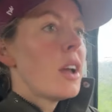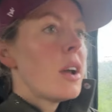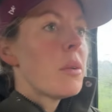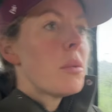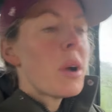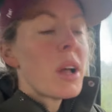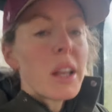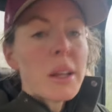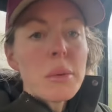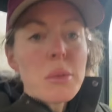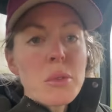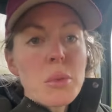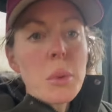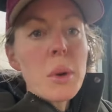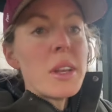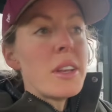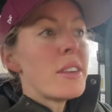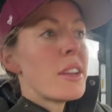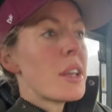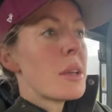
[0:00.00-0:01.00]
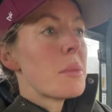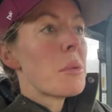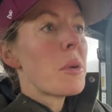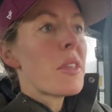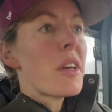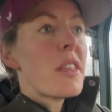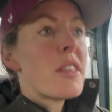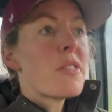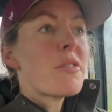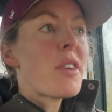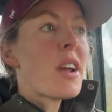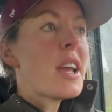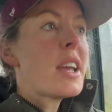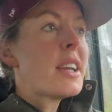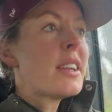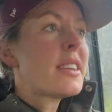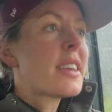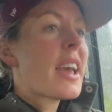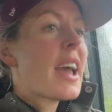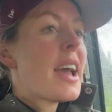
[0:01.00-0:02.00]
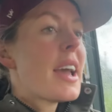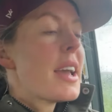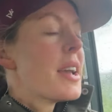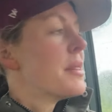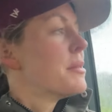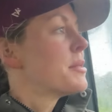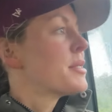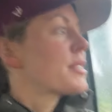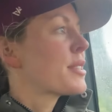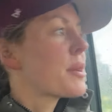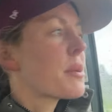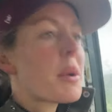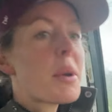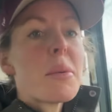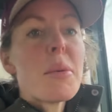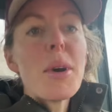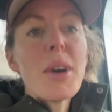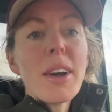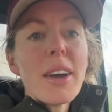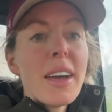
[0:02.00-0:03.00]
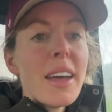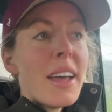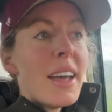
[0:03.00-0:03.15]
Well, it was windy, but then the rain came, so we were